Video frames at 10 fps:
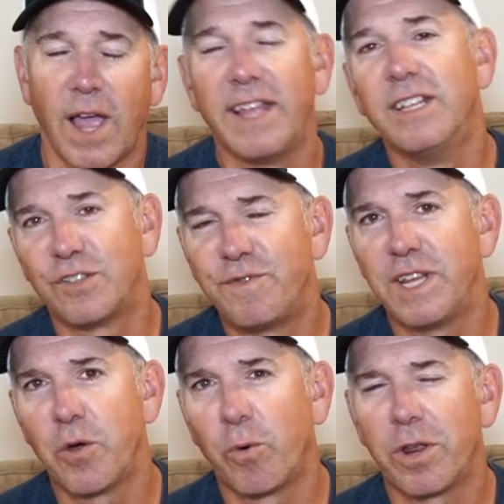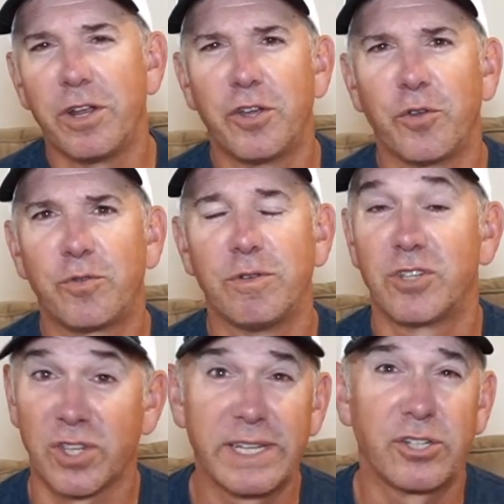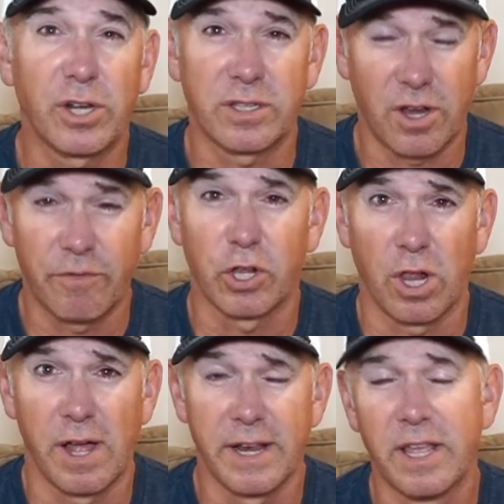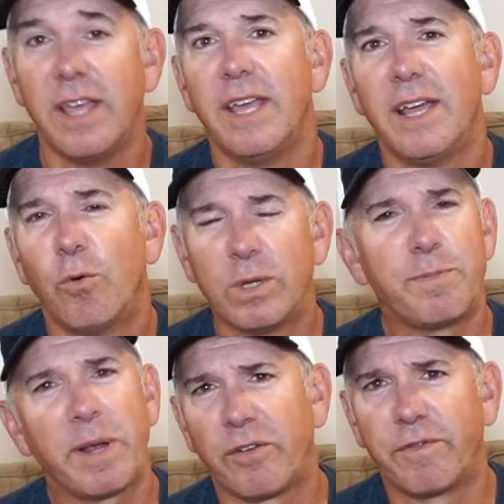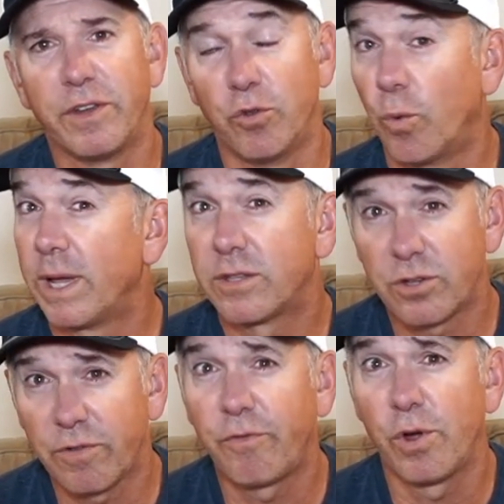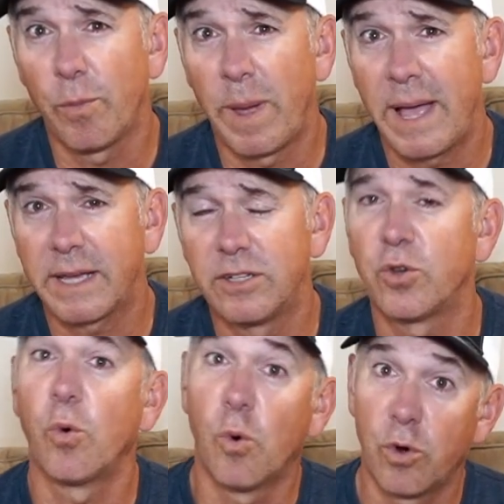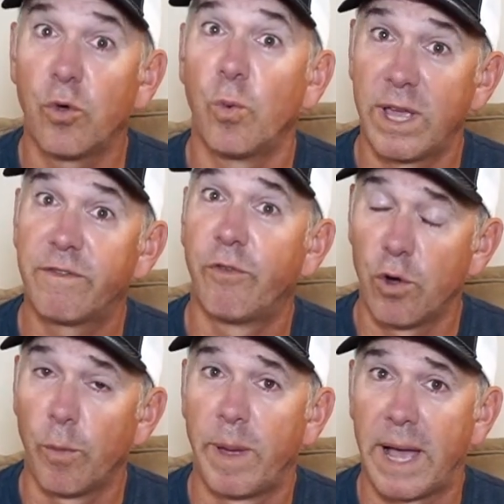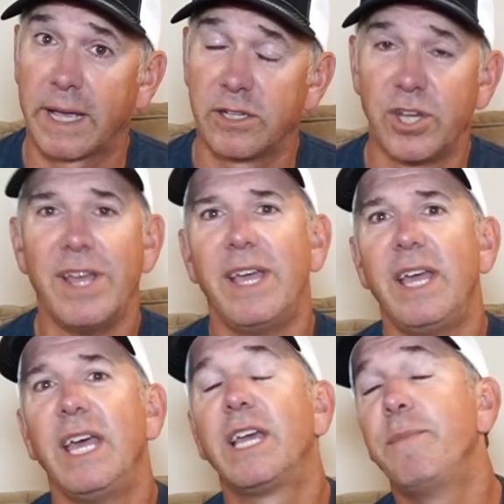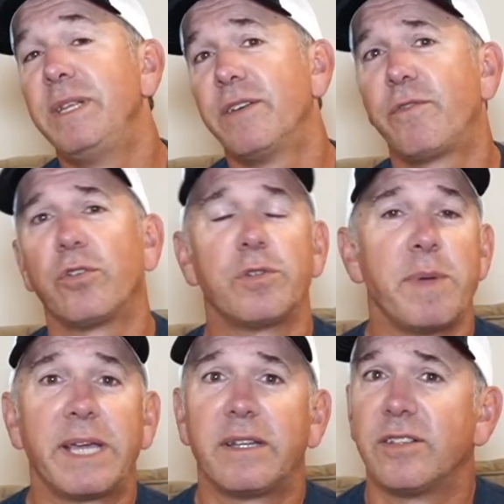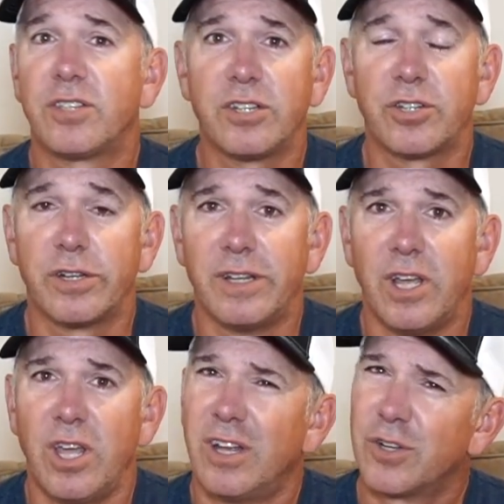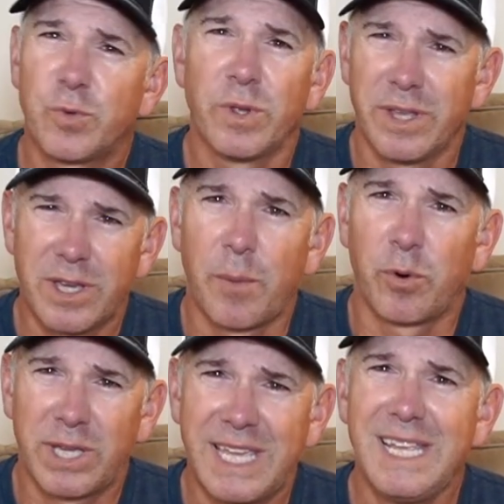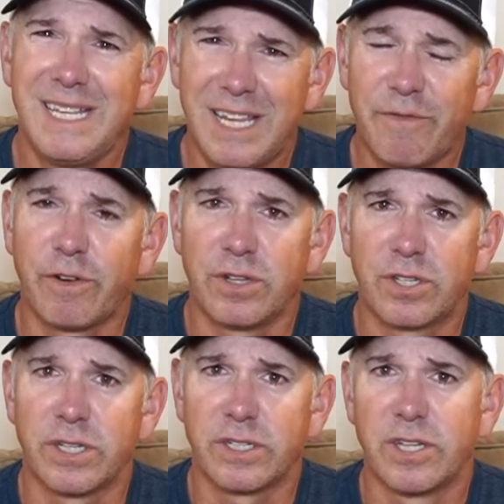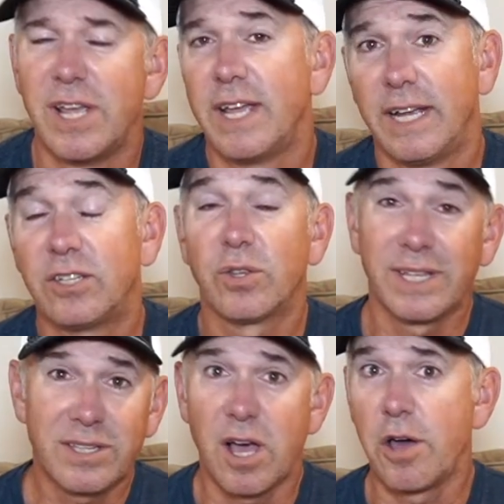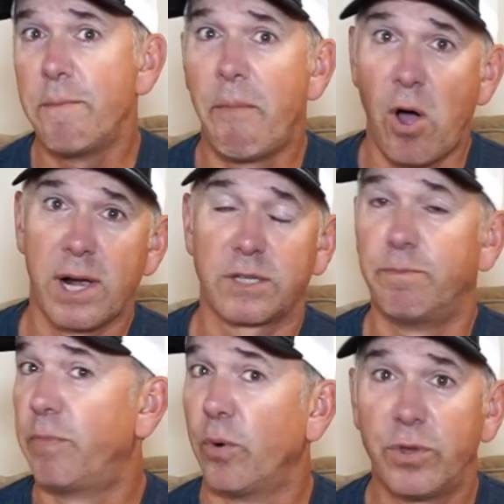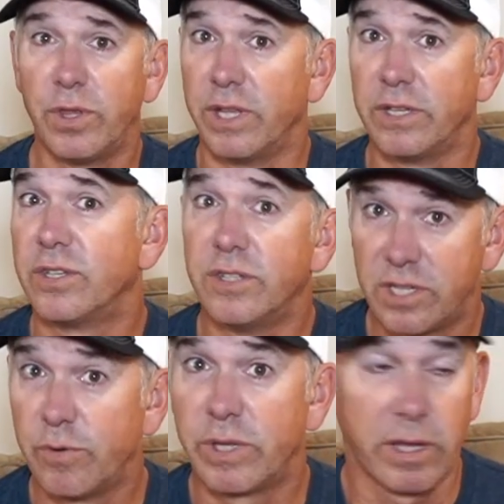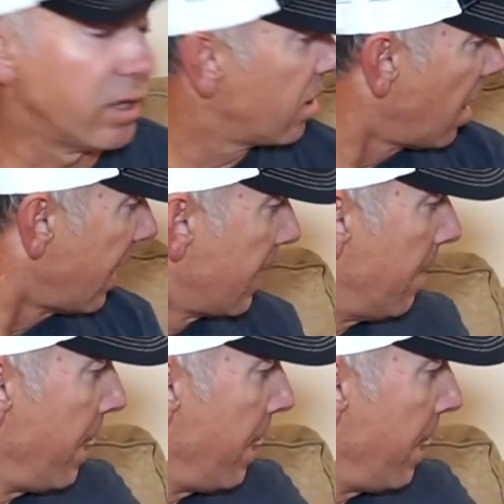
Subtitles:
In this video, we're going to go through Slingshot's Hover Glide. What's better for you, the Wakesurf package or the Wakefoil package? It can be difficult to make a decision. There's really a couple key differences. And so let's unbox both of these and see what they look like.